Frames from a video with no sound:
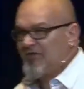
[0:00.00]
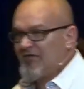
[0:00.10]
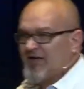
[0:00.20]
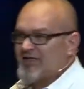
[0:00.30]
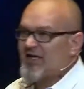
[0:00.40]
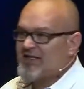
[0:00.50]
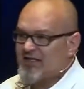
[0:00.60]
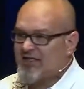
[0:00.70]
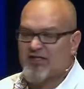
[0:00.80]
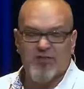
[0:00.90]

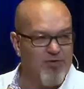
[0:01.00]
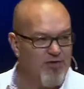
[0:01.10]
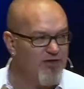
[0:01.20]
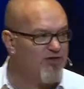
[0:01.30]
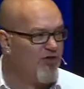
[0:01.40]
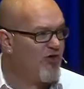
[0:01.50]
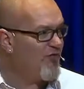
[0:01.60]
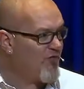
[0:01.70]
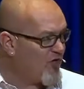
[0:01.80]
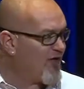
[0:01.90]
fantastic experience,
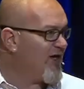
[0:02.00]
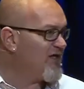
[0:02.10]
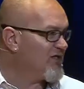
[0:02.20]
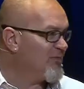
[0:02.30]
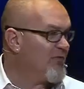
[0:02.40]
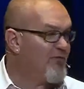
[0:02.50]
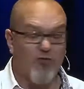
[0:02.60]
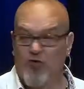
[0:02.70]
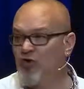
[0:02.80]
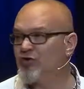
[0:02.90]
you've got a customer
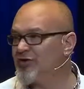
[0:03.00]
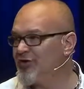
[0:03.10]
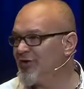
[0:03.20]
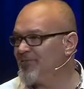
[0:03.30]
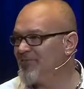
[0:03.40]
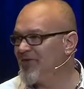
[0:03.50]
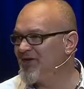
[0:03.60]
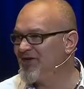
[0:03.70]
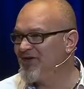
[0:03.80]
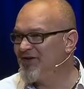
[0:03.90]
for a long time.
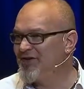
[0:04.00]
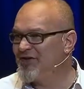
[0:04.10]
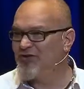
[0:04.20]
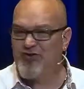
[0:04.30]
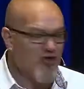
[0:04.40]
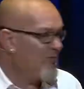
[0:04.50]
Your job